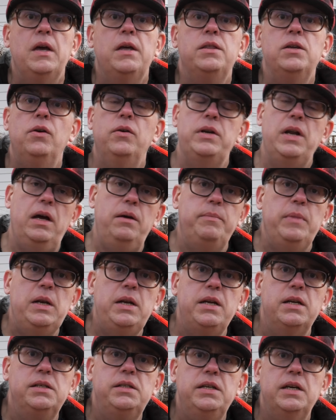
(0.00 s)
There are not
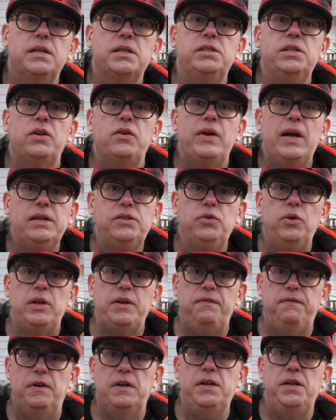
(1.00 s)
many antennas that are actually
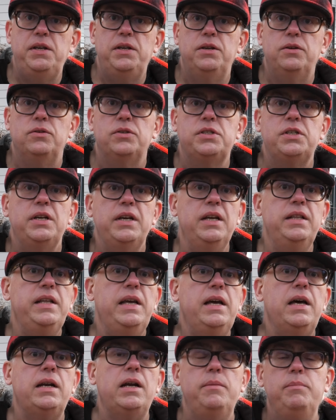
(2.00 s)
fun to use. In
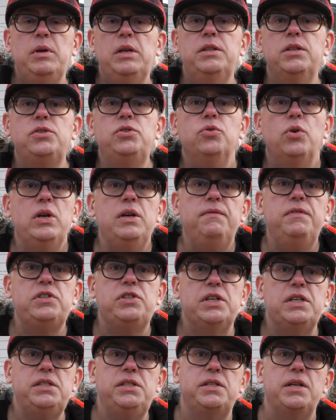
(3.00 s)
that, I mean the joy of
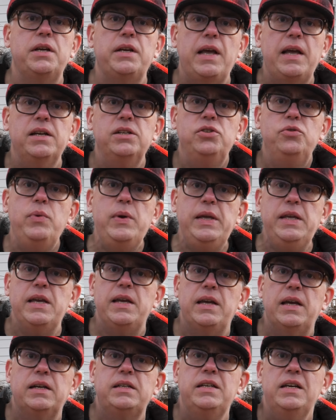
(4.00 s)
adjusting and
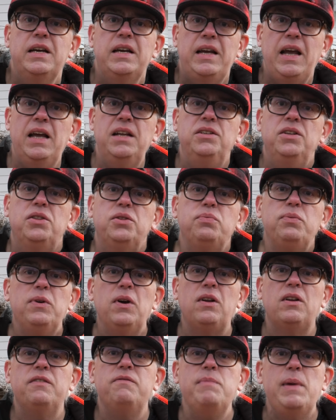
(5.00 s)
tweaking it, and the
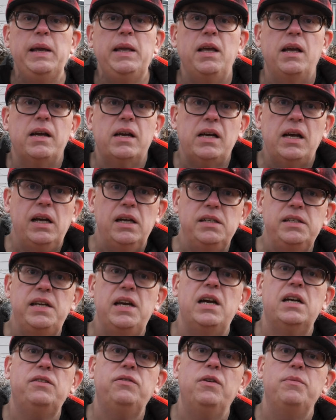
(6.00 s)
thrill of making a
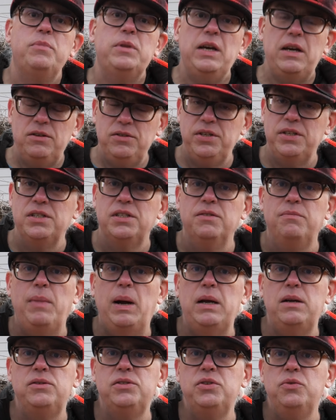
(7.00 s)
contact from thousands of
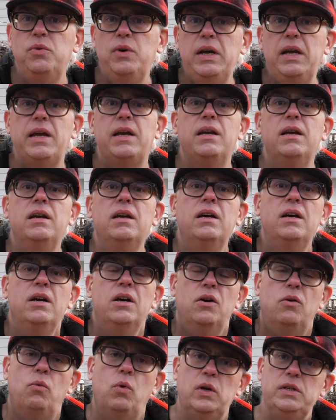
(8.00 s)
miles away.
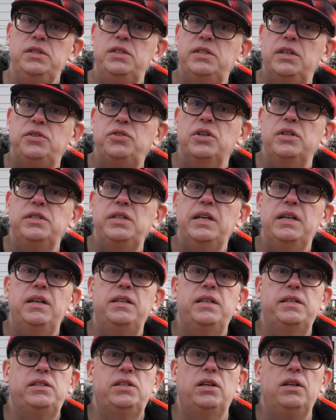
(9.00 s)
One such antenna
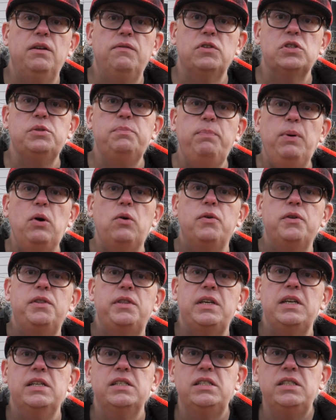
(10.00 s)
that delivers
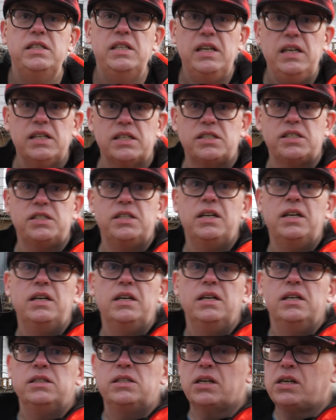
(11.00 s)
both is this,
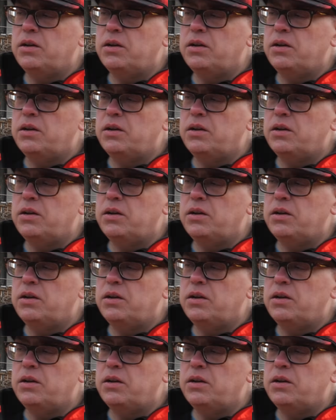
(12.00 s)
the